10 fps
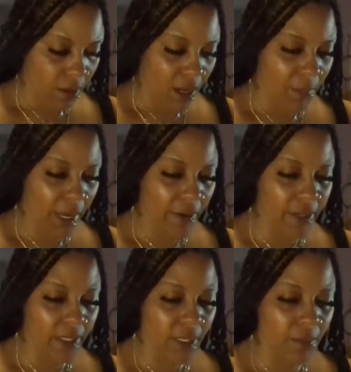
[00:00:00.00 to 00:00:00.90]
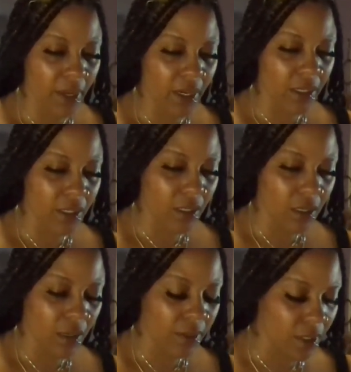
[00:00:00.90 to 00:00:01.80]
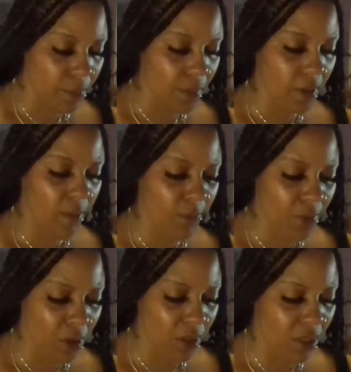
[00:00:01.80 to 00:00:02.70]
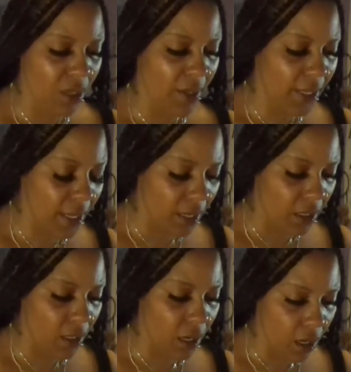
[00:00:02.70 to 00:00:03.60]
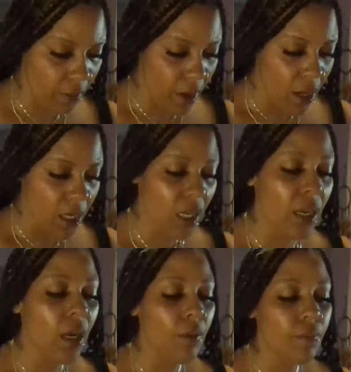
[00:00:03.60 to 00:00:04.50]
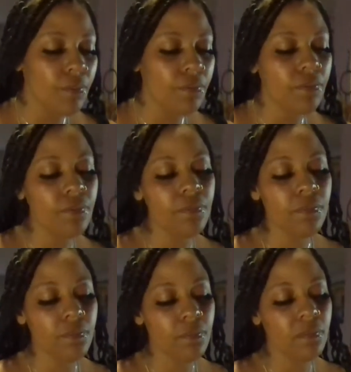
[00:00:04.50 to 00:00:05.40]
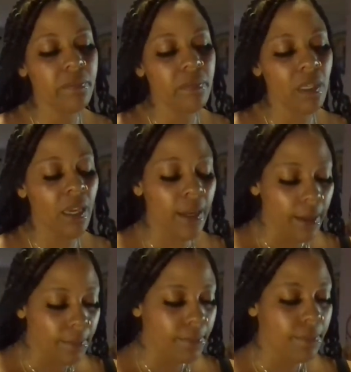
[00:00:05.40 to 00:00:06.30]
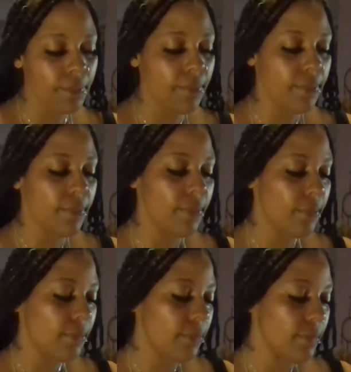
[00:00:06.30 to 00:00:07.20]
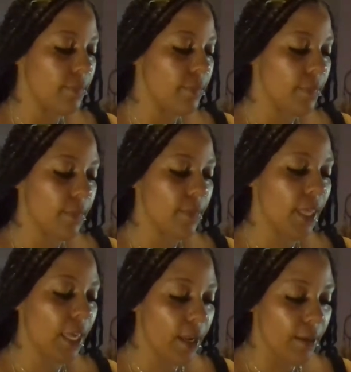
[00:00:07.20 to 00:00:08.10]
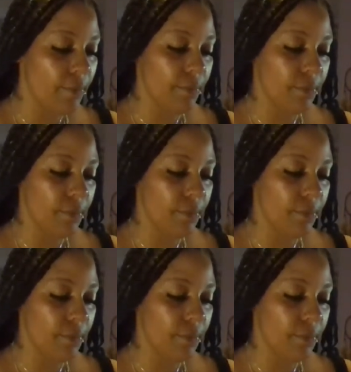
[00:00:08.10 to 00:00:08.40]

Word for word: I'm hearing DMX. I'm slipping. I'm falling. I can't get up. Get up. Get up. Get up.